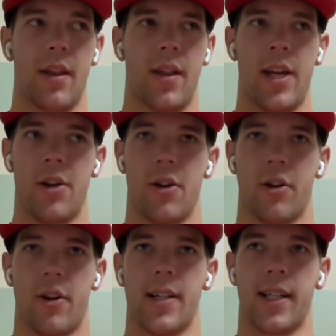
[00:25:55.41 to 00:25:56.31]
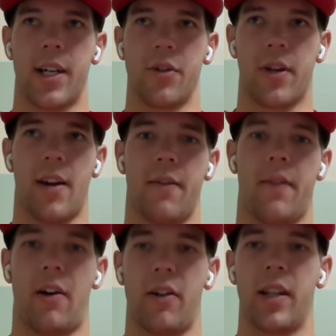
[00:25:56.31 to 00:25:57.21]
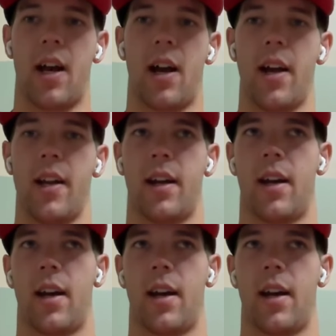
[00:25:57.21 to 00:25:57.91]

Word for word: the enduro cross schedule kind of fell in line